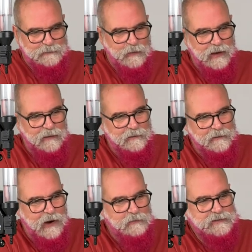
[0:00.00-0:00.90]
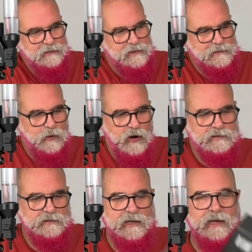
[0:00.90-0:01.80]
Well, I received this
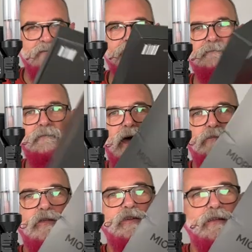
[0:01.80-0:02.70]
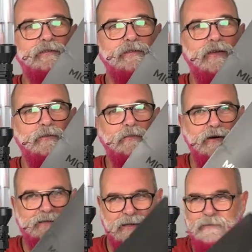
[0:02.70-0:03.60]
box, okay? I'm not going to do an
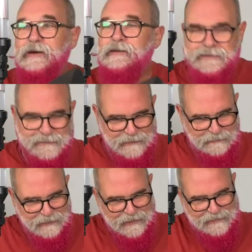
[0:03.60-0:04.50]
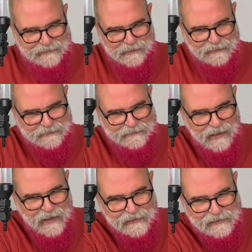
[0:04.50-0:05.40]
unboxing because it's everything
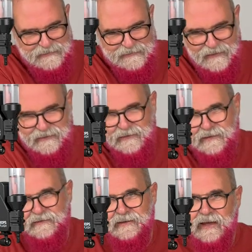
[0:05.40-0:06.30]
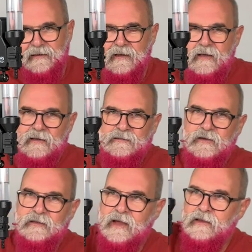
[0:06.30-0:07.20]
is set here, okay?
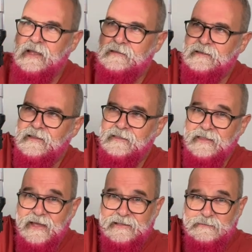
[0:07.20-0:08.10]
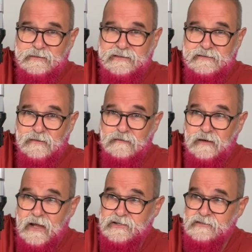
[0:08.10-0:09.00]
So in there you get this, which is the
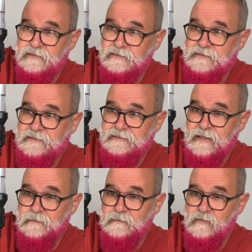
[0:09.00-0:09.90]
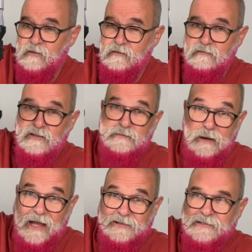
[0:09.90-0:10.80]
flash system, the
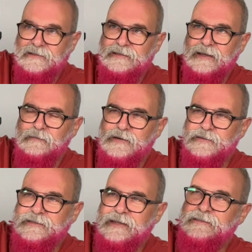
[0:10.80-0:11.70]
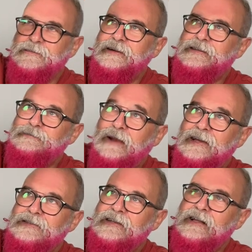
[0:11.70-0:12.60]
splash system, I should say, sorry, splash.